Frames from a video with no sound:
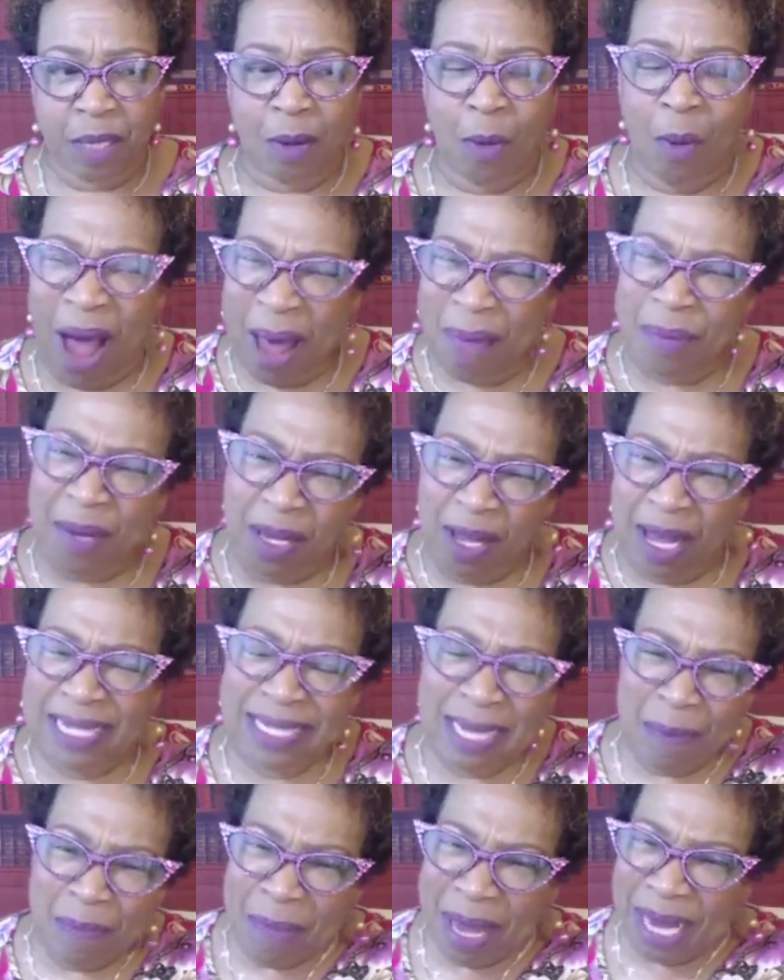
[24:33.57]
Why?
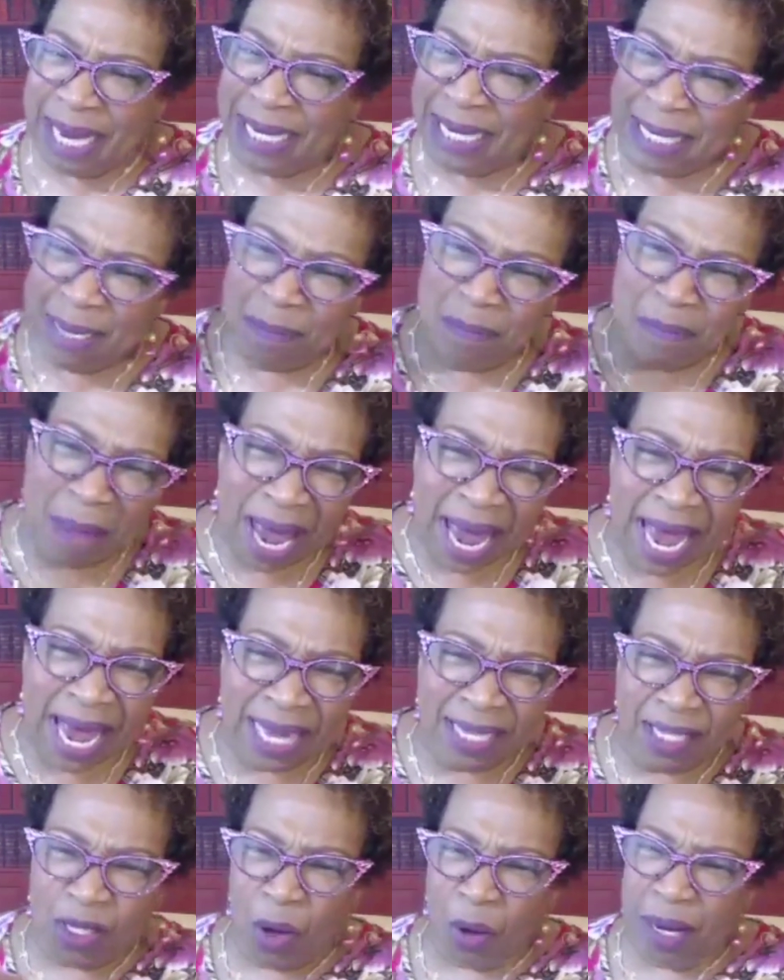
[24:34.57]
Because I'm making
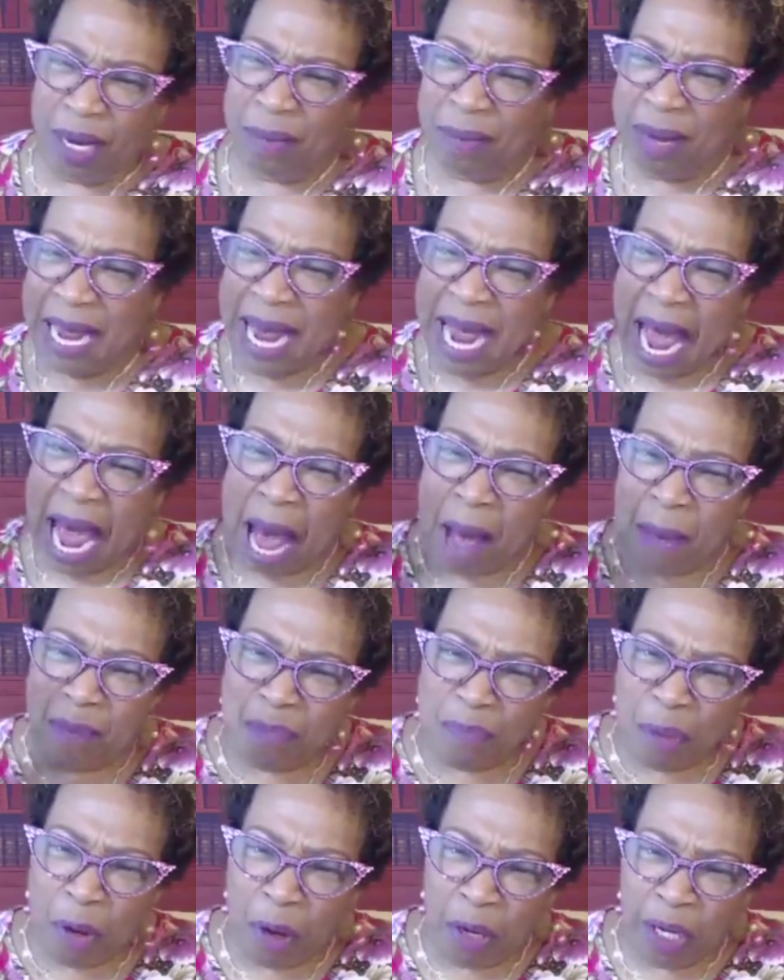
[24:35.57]
demands on him. I'm
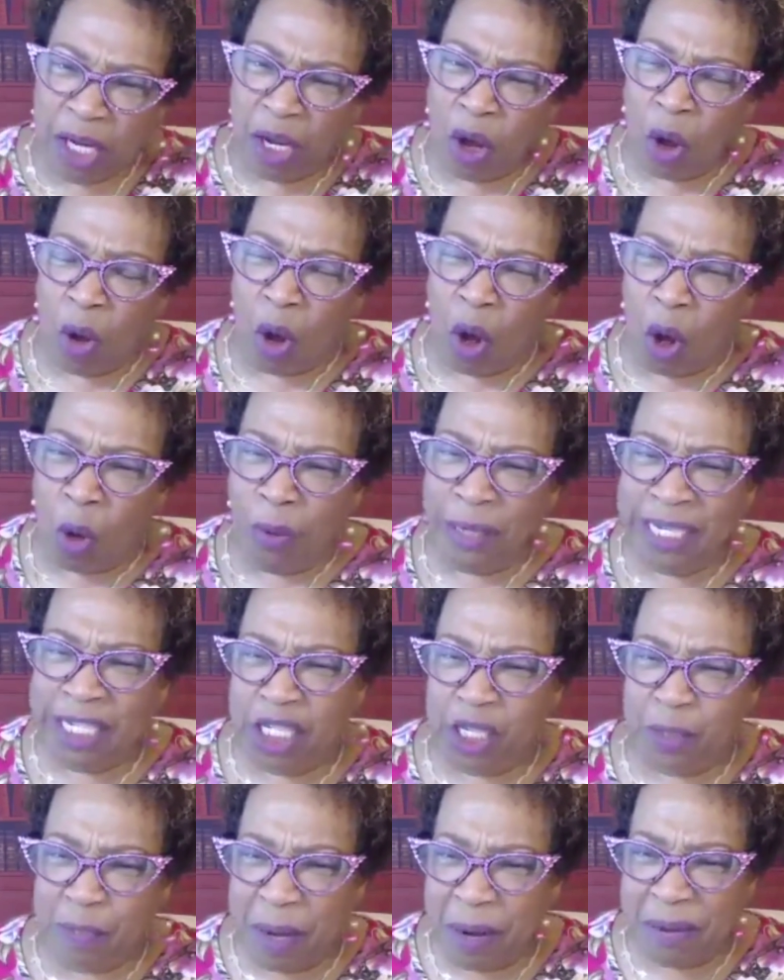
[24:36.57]
pulling on Holy
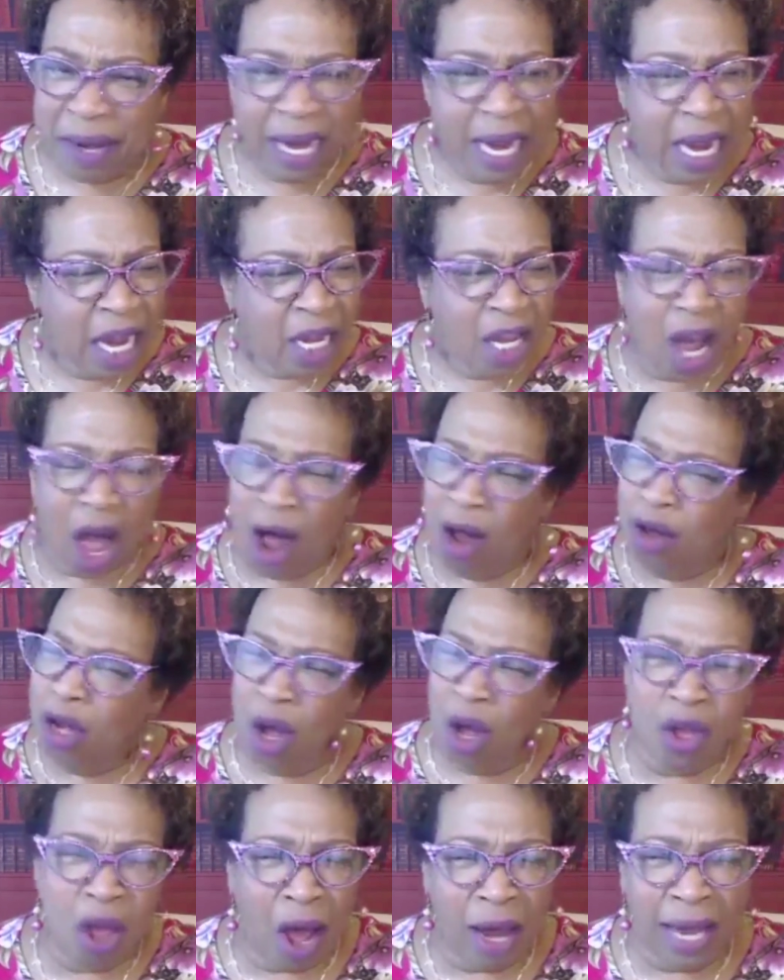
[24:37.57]
Spirit. Y'all
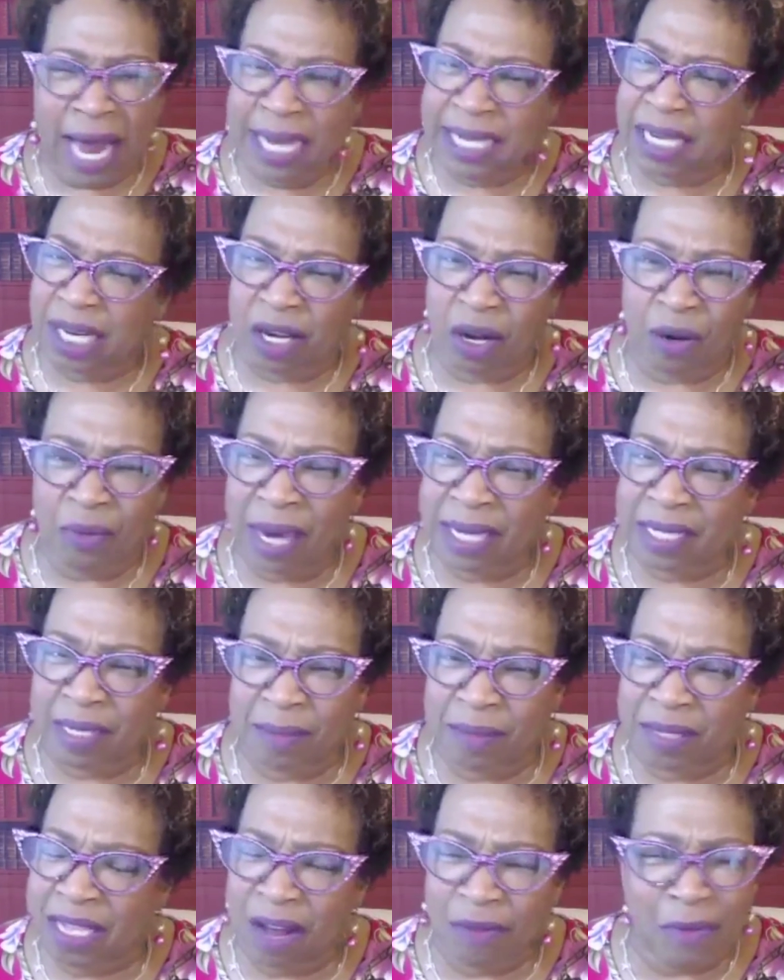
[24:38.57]
know y'all got to correct
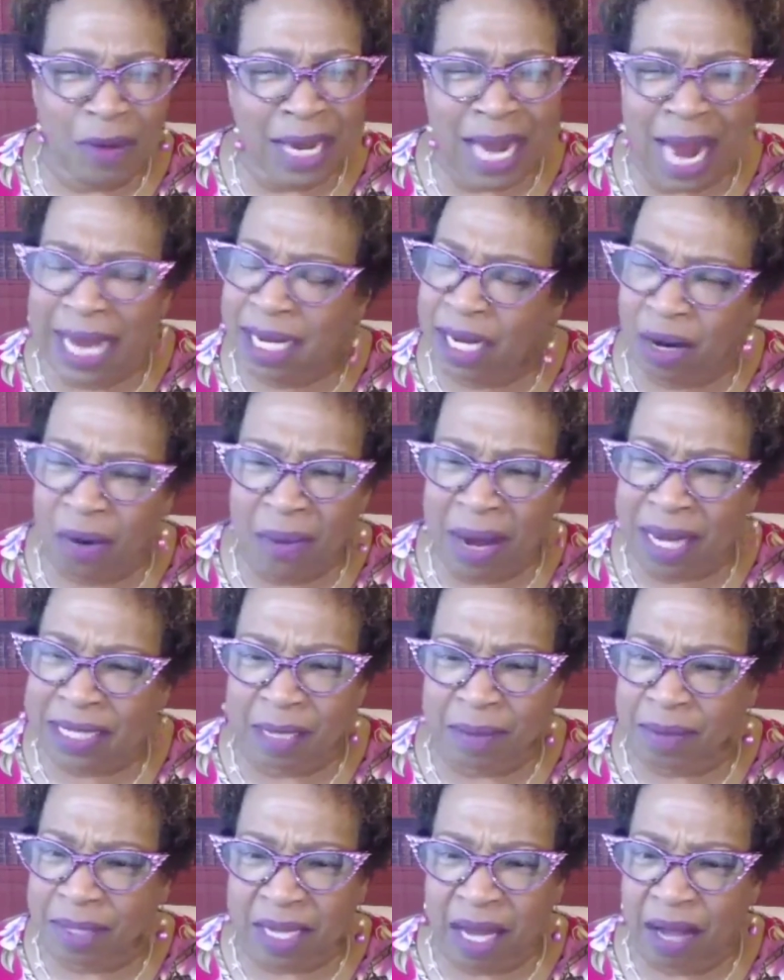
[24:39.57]
some stuff. We got to correct
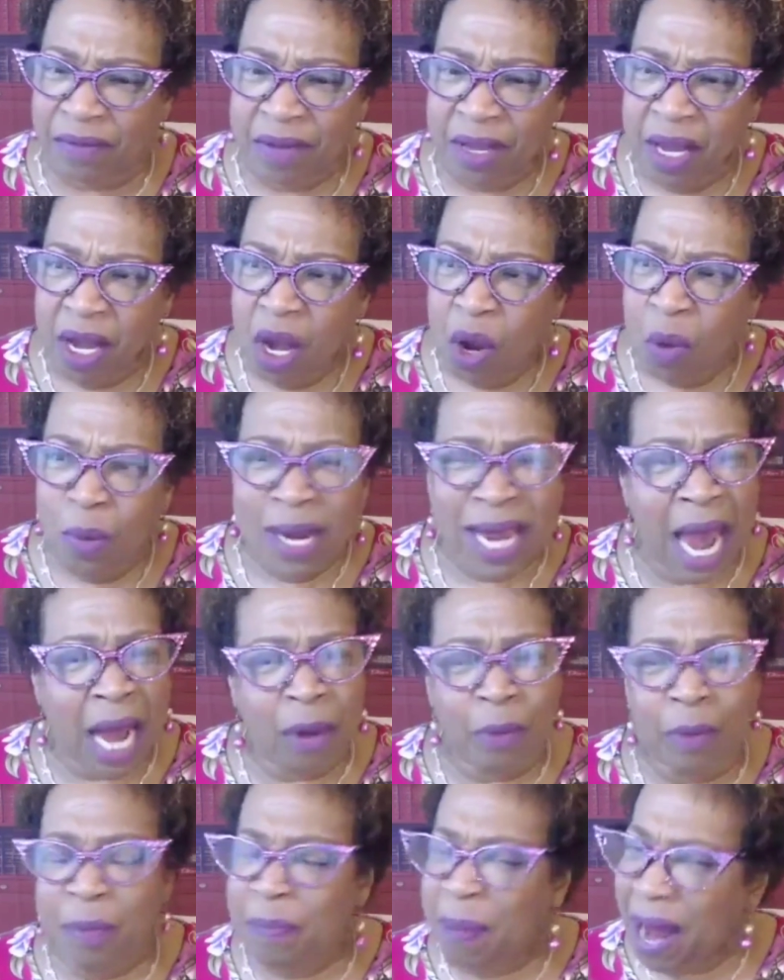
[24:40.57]
some stuff. We got
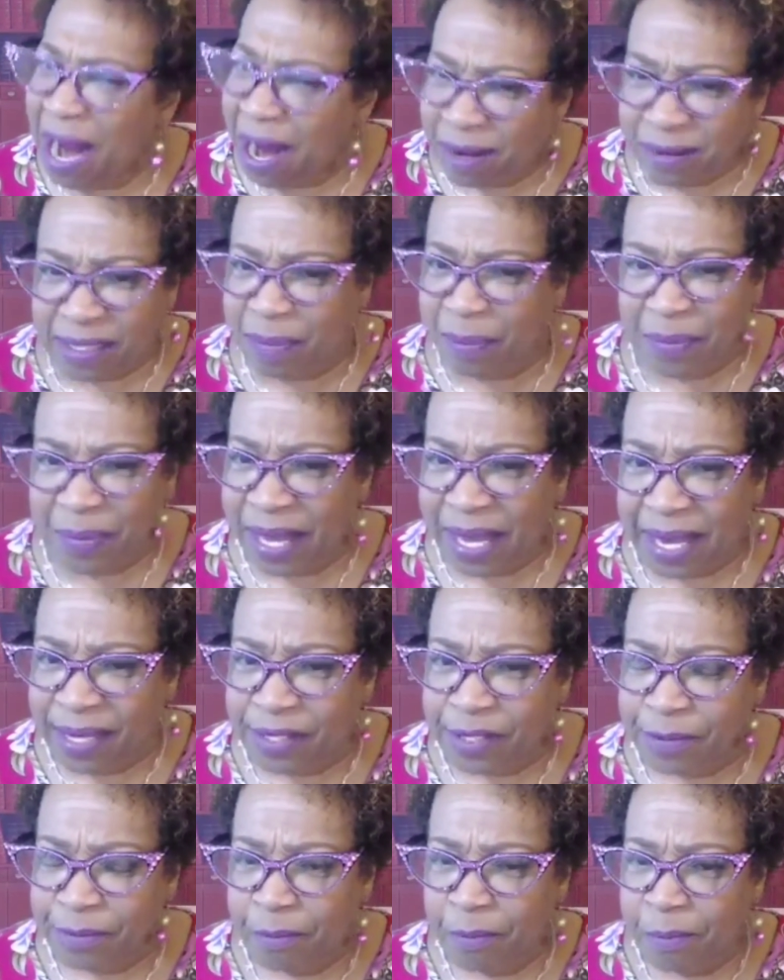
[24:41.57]
to repair some
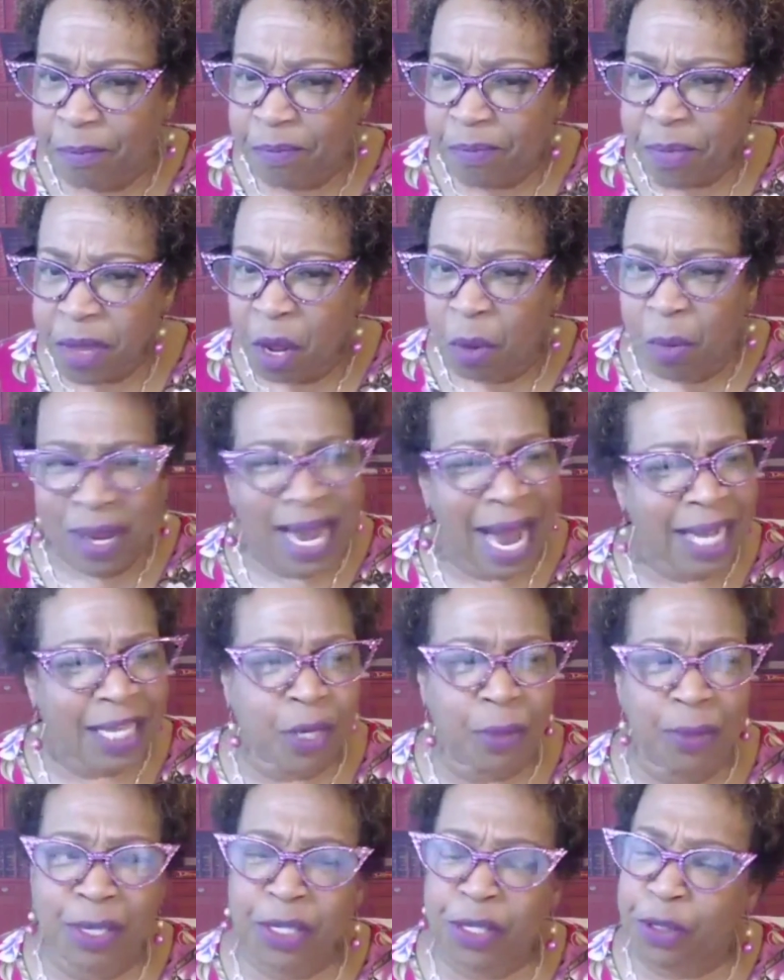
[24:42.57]
things. We got
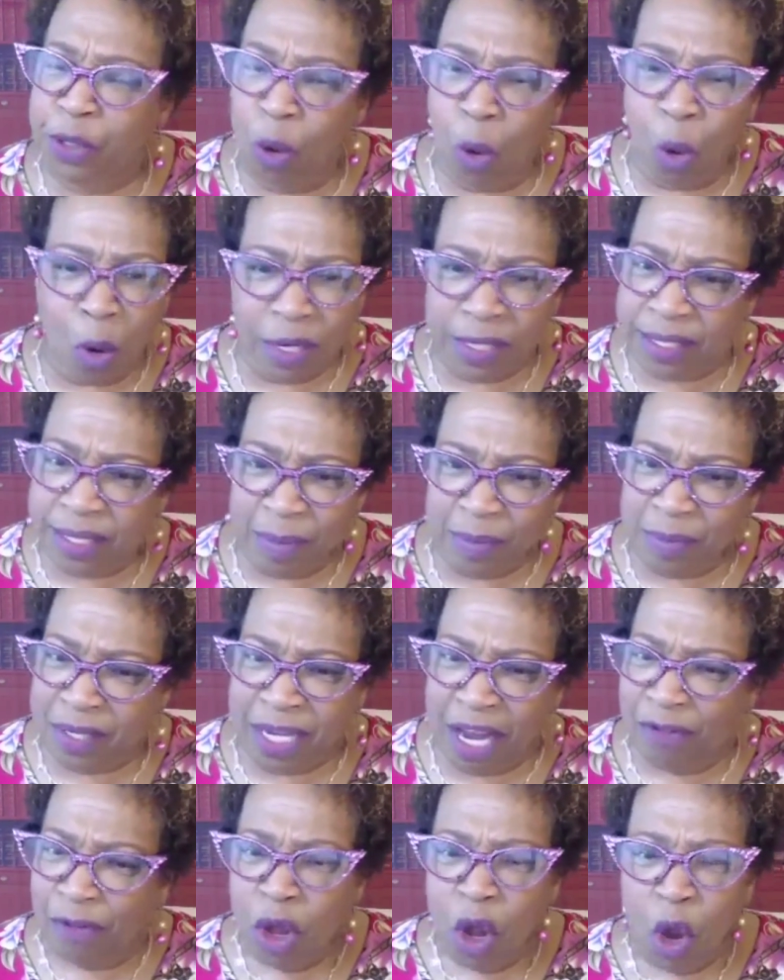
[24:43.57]
to restore some
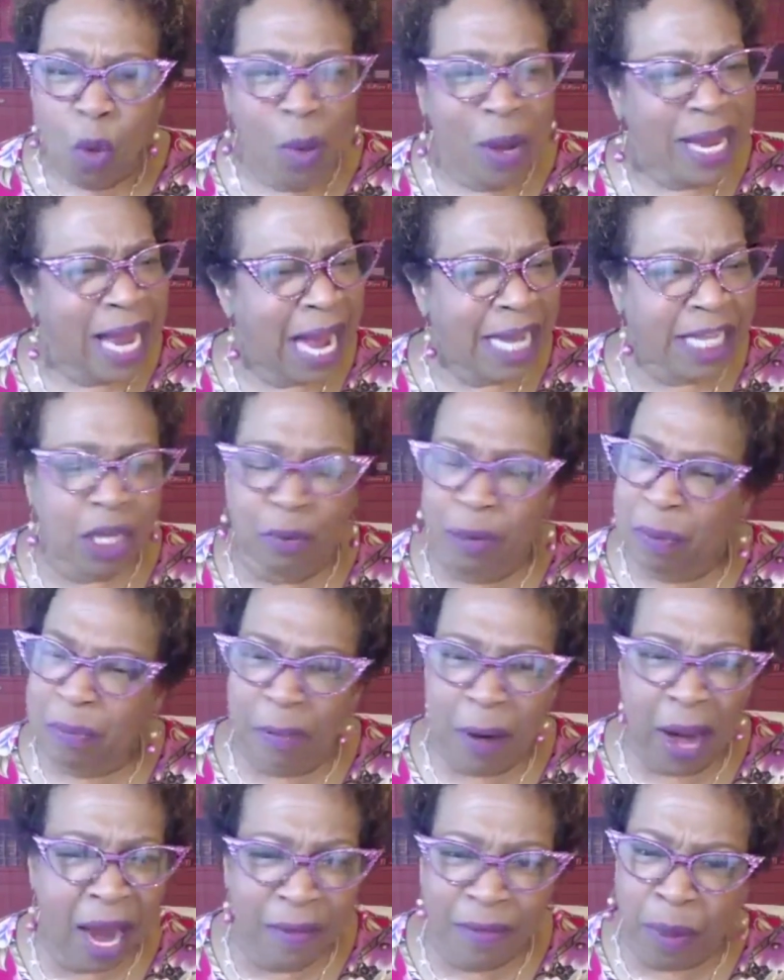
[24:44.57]
stuff. We got to
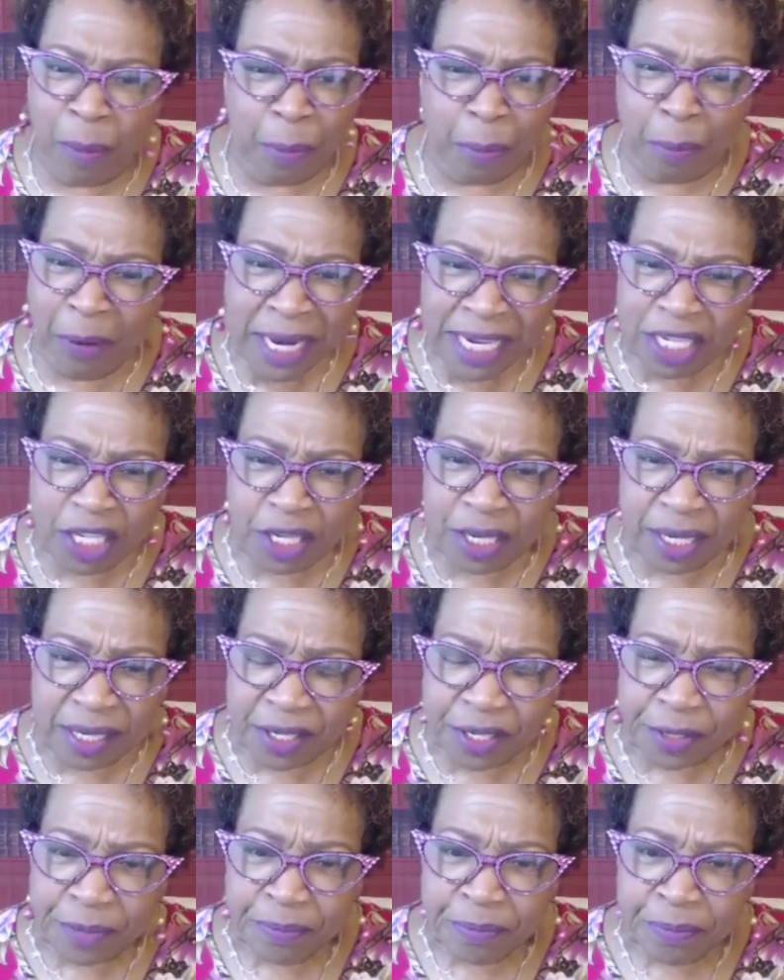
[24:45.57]
repair the
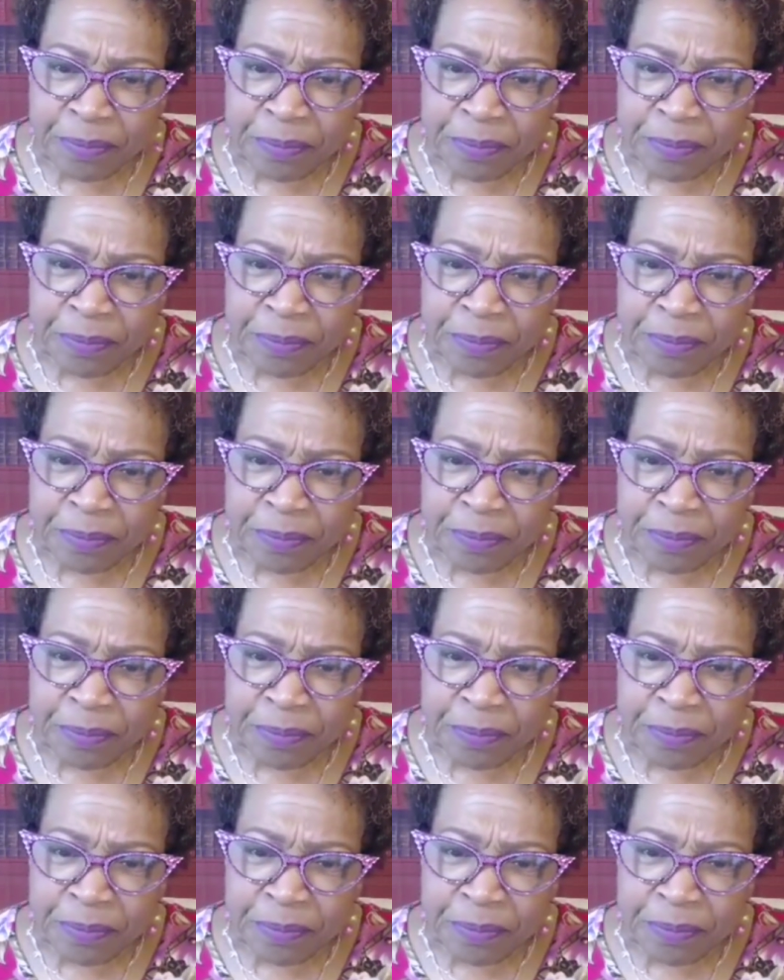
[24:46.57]
breaches.